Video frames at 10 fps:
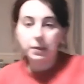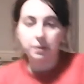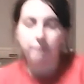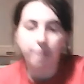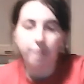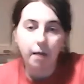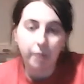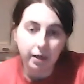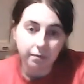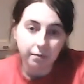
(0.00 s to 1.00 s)
of the
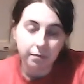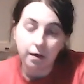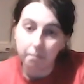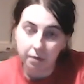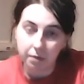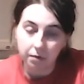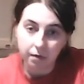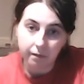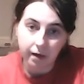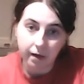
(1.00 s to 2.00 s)
family,
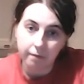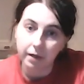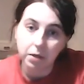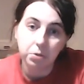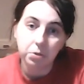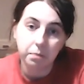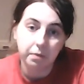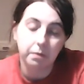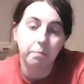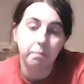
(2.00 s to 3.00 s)
thank you to
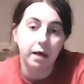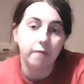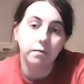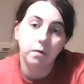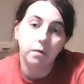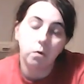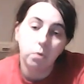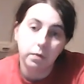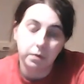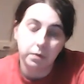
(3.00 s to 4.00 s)
Build-A-Bear for
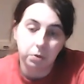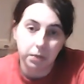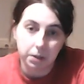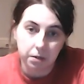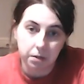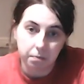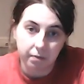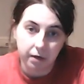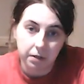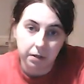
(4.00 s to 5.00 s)
all of the toys that you've
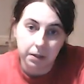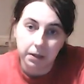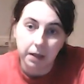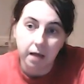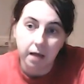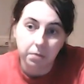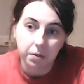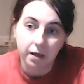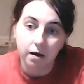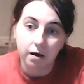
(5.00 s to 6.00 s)
provided.
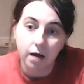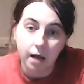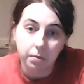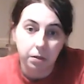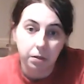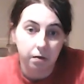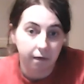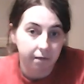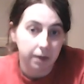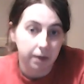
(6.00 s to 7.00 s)
They are
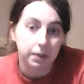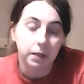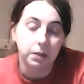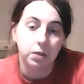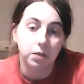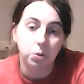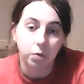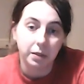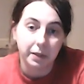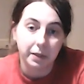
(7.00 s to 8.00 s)
absolutely fantastic. The
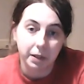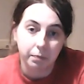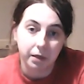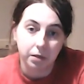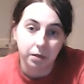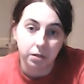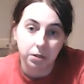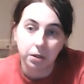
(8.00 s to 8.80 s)
quality has been good,